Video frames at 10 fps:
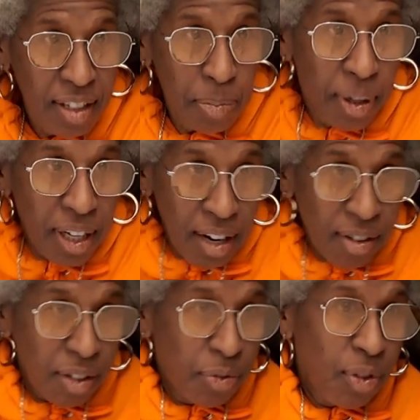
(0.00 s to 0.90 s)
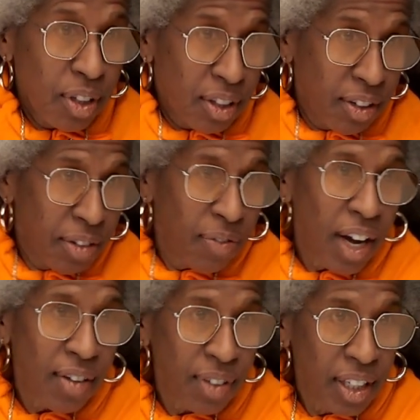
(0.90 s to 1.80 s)
but Erica Ford thirty
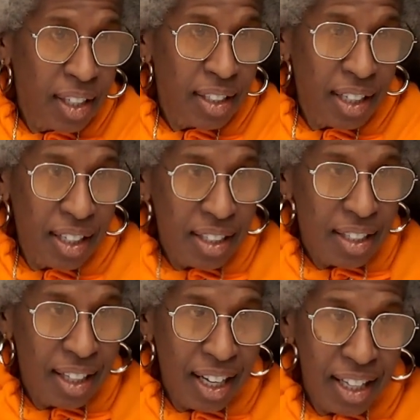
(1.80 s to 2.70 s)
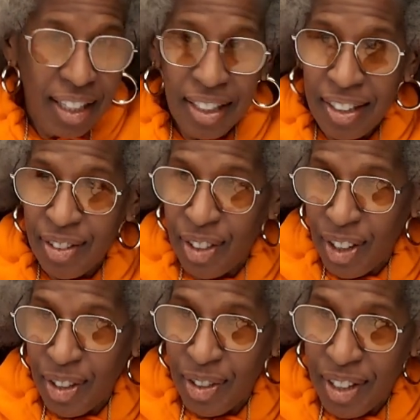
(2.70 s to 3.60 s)
five years, cause like you
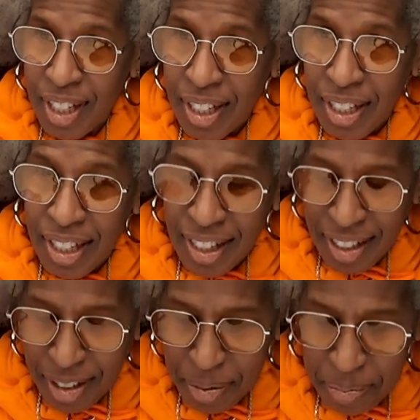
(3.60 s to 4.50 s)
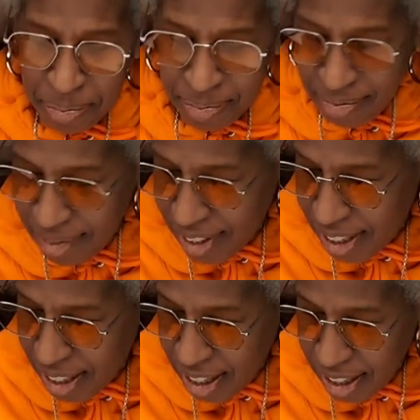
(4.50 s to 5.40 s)
know, um,
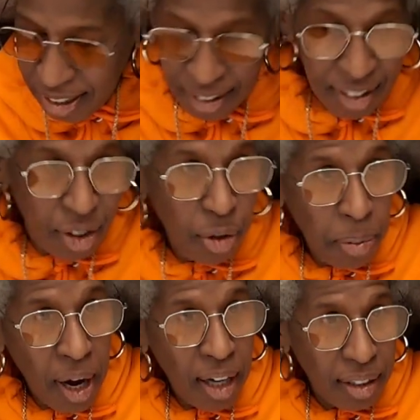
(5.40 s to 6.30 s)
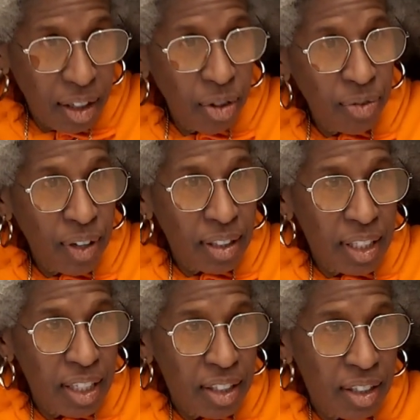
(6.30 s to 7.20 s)
uh, Tupac Code
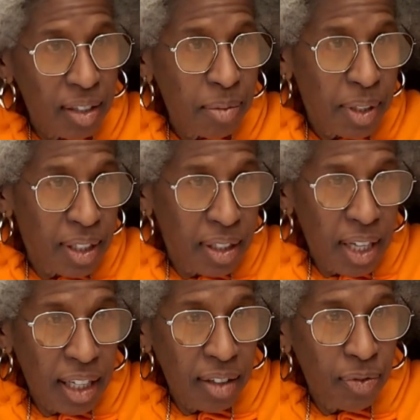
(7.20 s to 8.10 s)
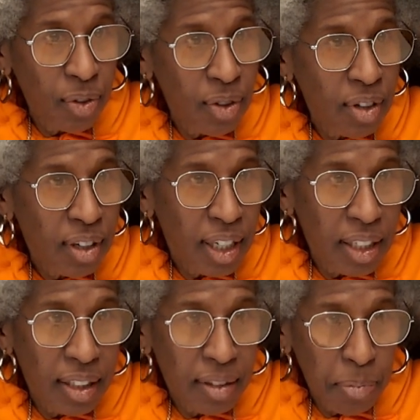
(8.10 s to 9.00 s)
Foundation was 94,
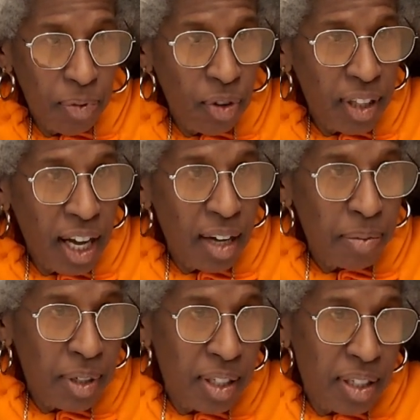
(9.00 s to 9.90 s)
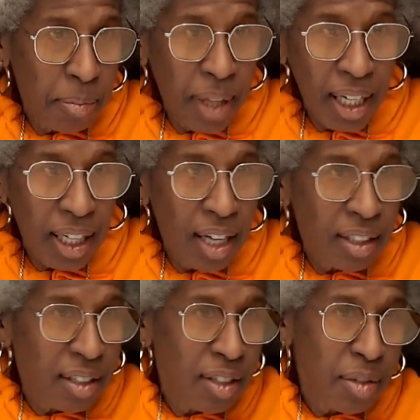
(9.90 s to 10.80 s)
and before that was the Black
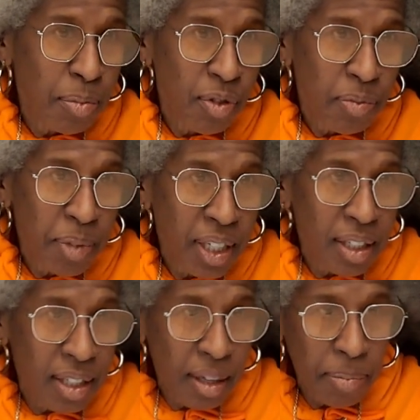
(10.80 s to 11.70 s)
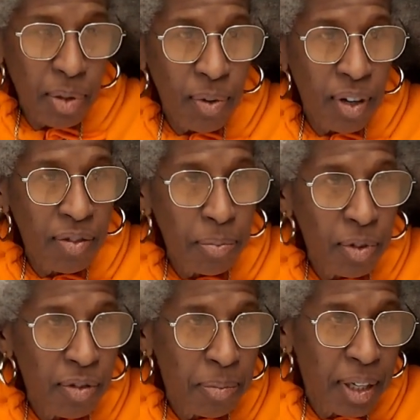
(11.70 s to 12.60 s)
Consciousness Movement, December 12th
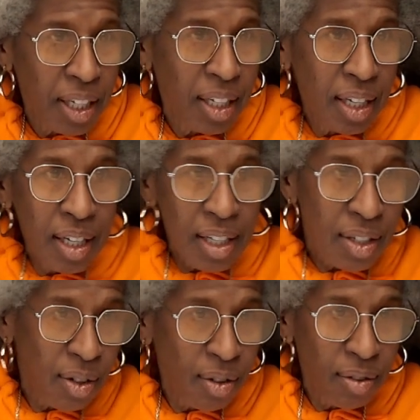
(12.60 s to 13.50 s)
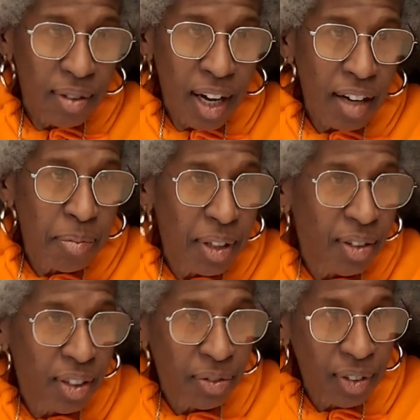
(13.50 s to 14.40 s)
movement. So I've been
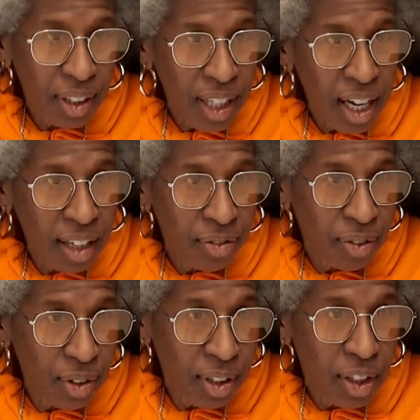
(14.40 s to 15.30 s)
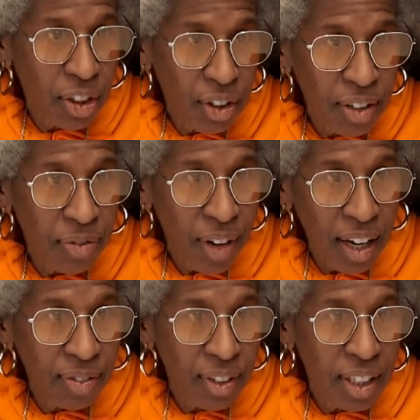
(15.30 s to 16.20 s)
on the front line for what
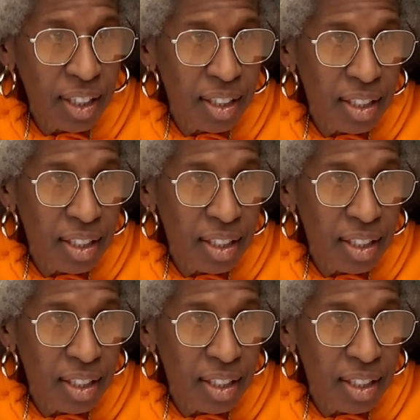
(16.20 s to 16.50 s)
35 is, years.